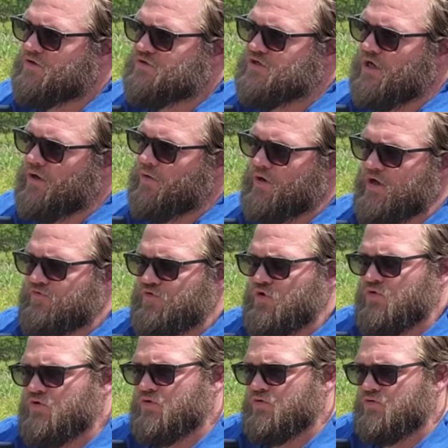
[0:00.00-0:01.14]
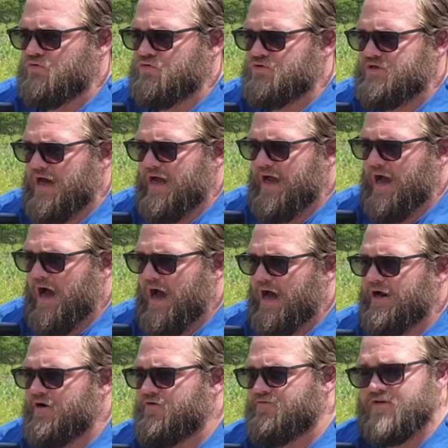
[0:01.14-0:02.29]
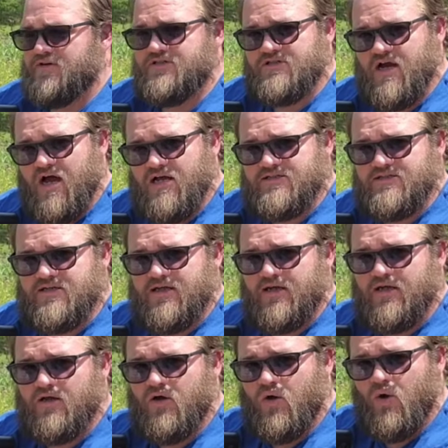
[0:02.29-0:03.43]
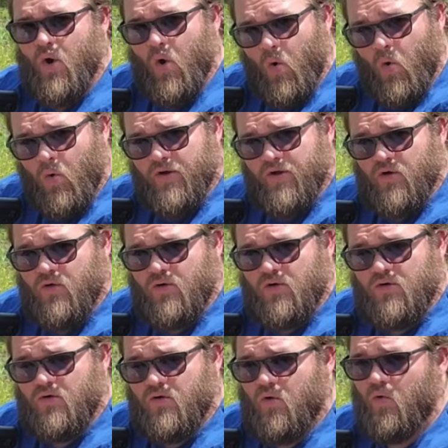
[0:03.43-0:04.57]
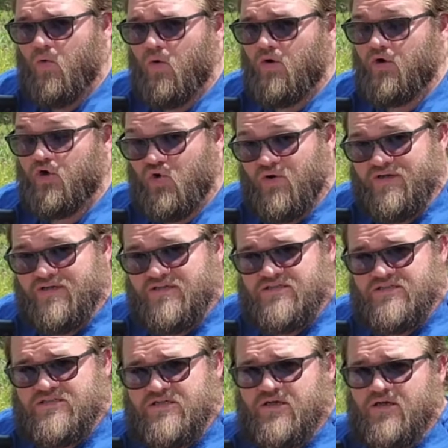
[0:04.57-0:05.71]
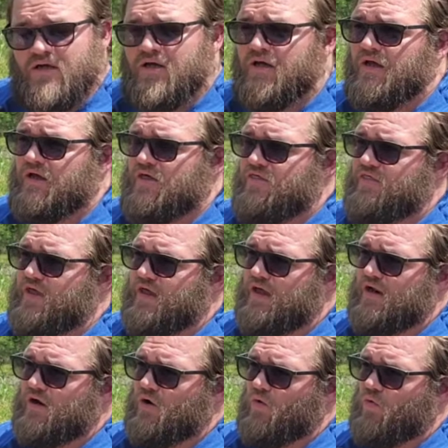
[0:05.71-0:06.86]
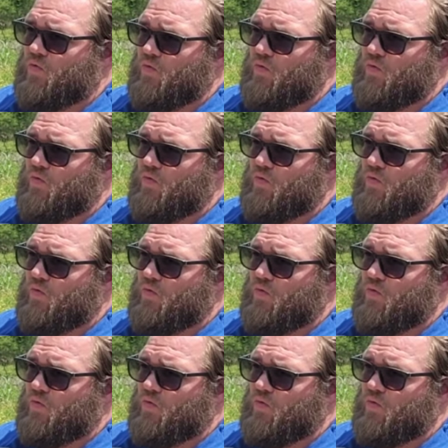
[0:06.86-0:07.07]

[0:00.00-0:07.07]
So if you use a higher viscosity oil or grease then